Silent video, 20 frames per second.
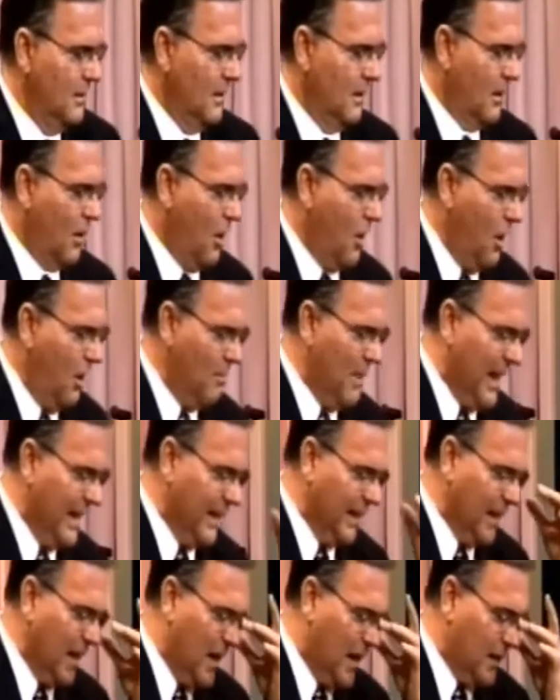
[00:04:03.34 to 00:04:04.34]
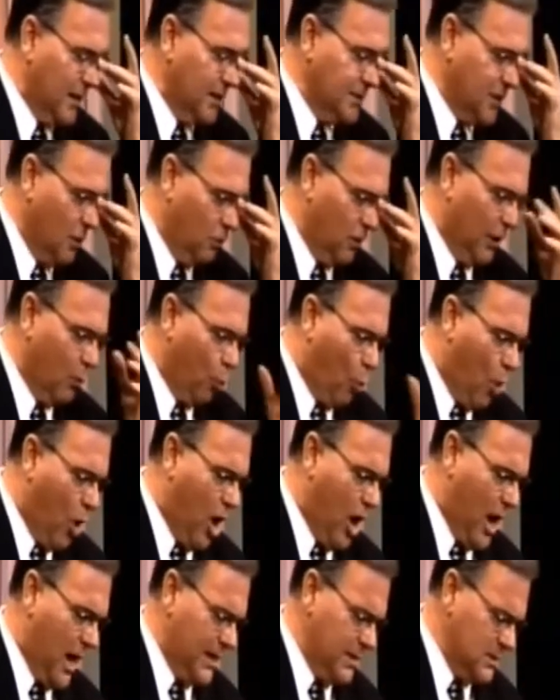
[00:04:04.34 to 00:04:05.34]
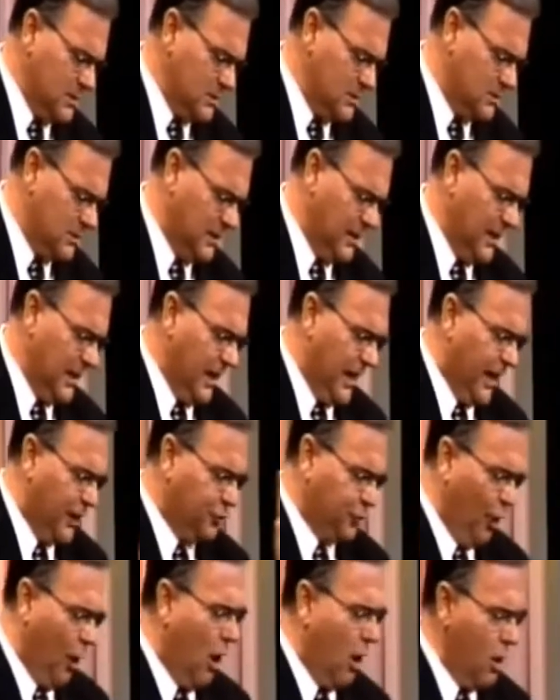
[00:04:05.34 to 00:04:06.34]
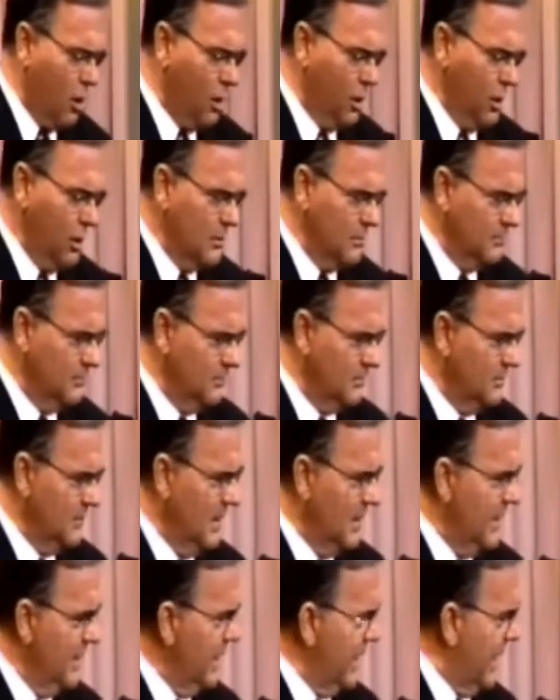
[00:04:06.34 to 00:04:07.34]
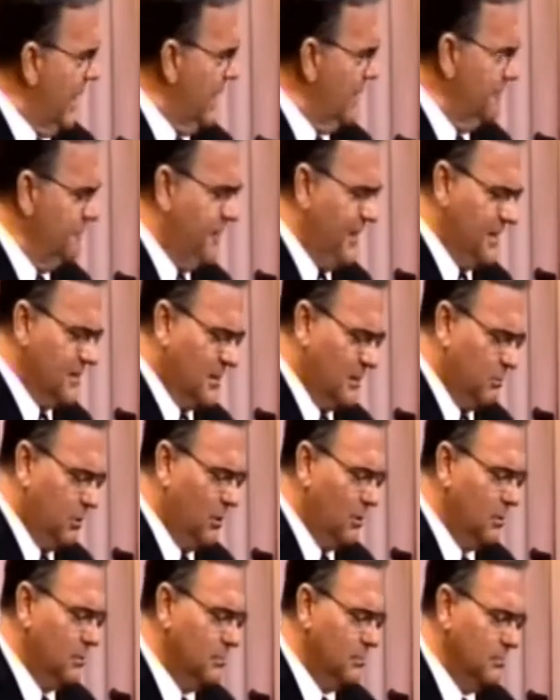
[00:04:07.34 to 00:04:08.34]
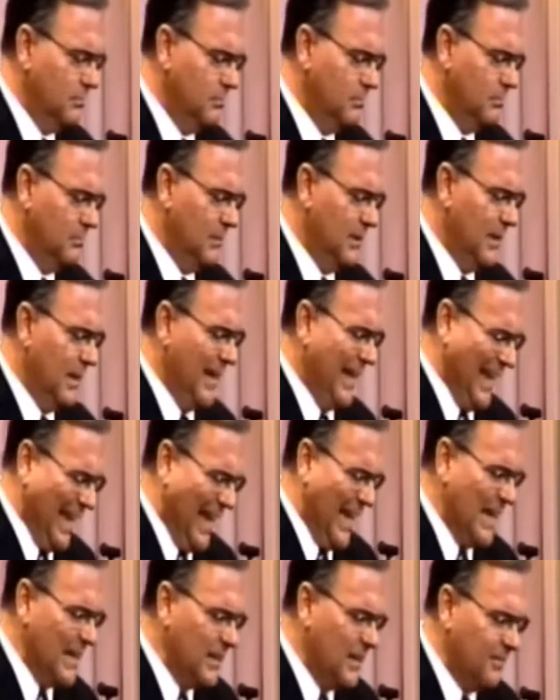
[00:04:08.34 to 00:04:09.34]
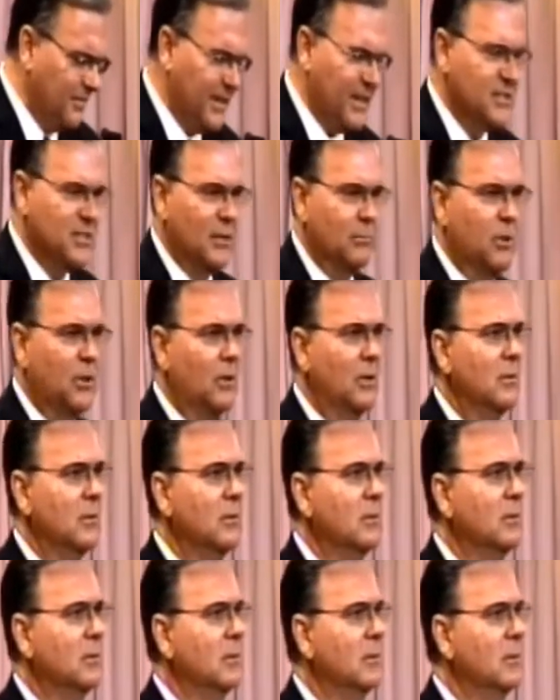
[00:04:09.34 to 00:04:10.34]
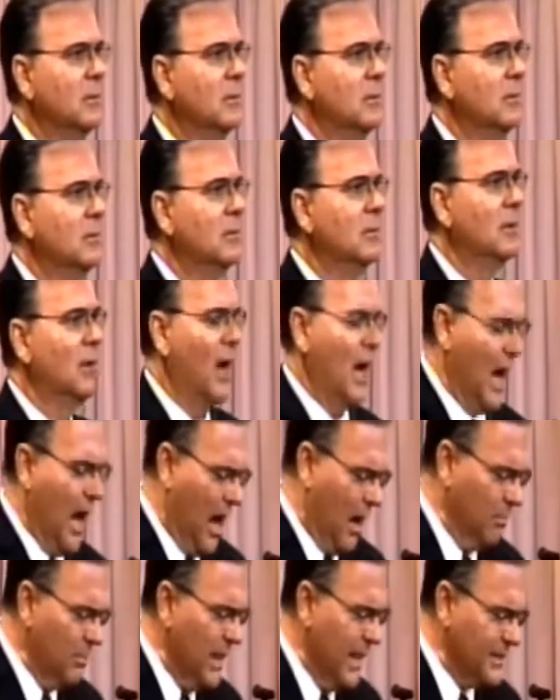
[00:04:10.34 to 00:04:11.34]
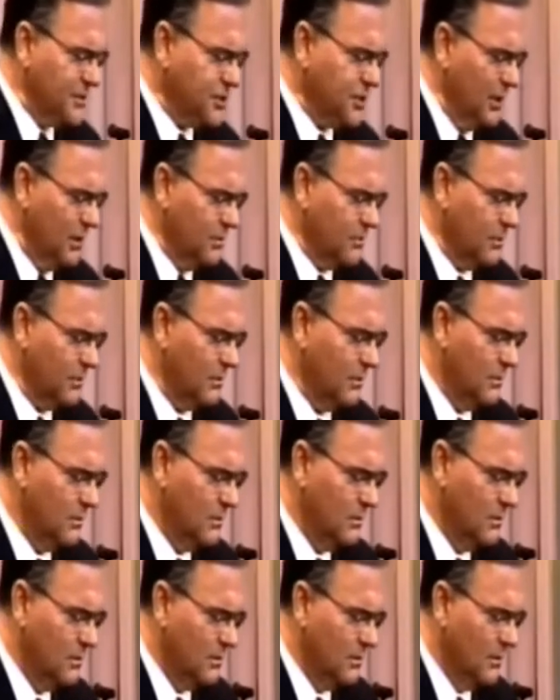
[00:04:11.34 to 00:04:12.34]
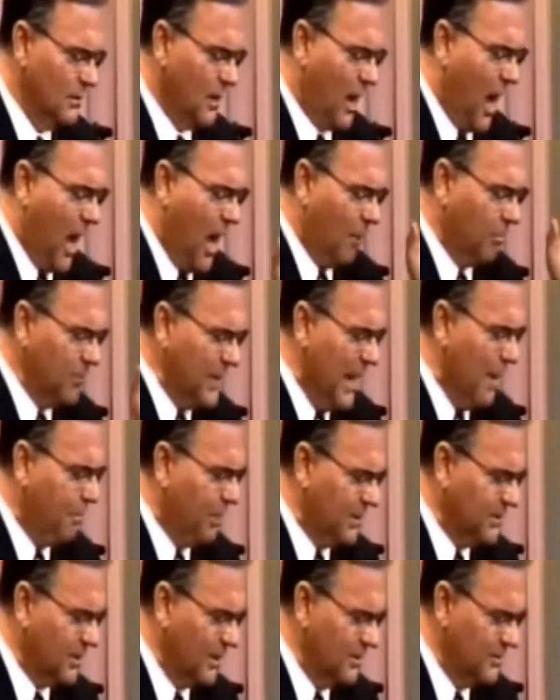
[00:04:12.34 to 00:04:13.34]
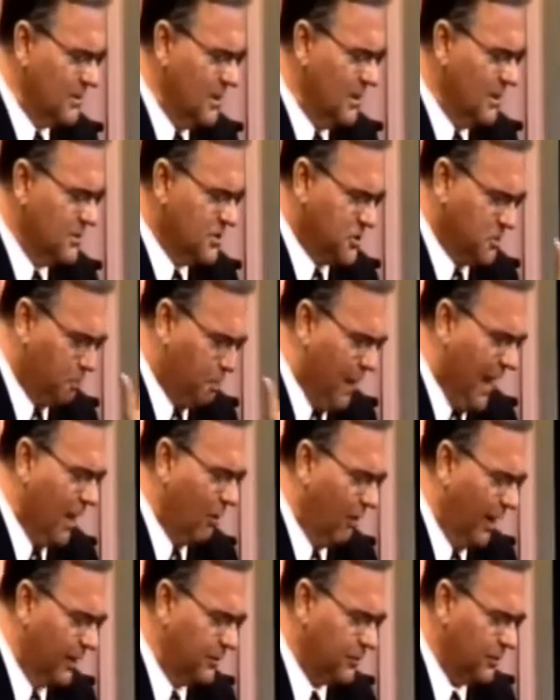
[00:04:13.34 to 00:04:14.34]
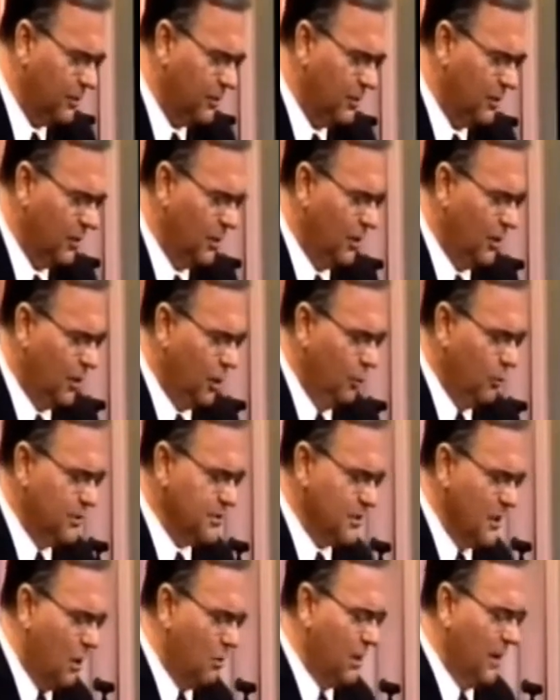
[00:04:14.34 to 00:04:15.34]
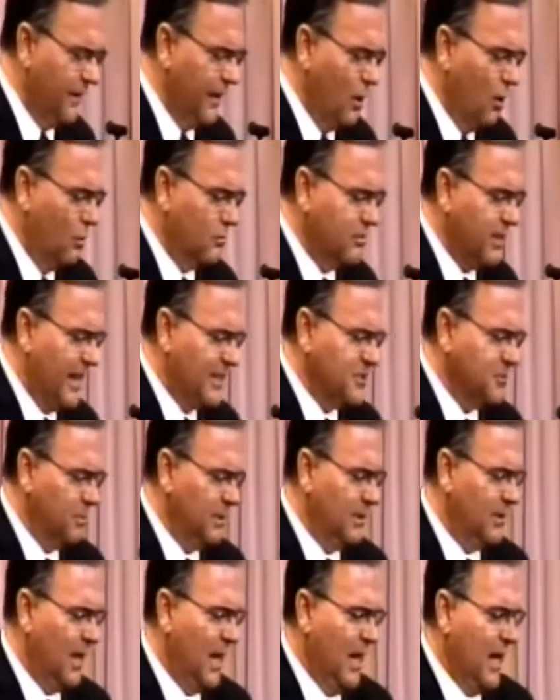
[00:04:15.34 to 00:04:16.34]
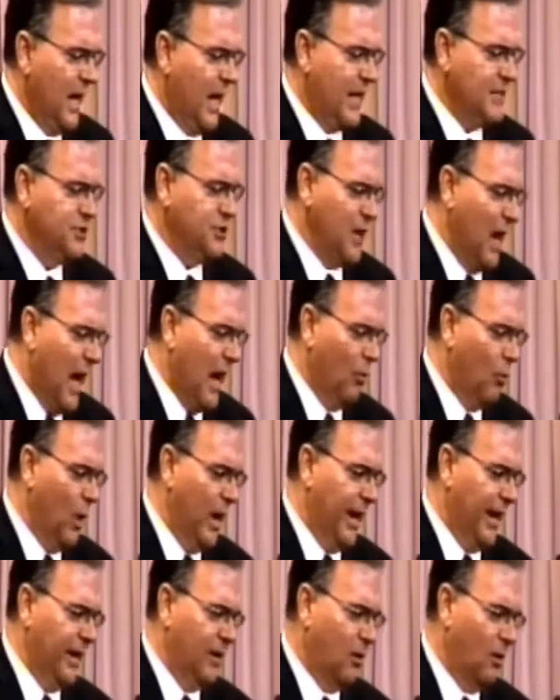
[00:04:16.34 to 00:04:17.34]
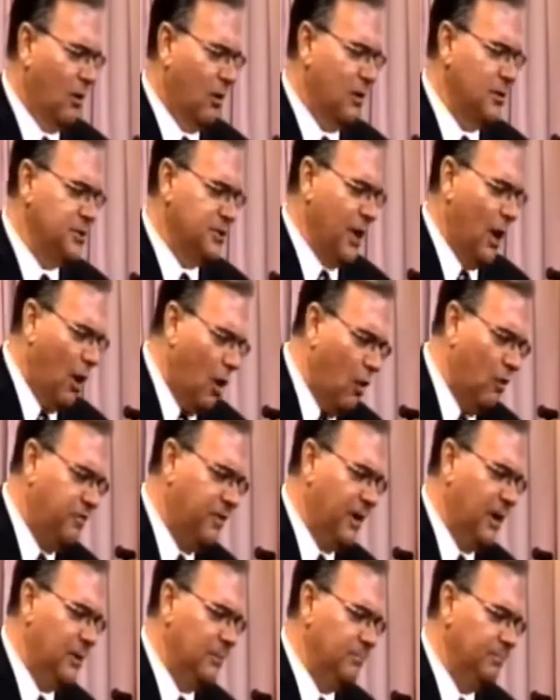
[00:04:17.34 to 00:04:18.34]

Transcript: Almighty God is only one, eternal, invisible, indivisible, omniscient, omnipotent spirit who was known in the Old Testament as Yahweh or Jehovah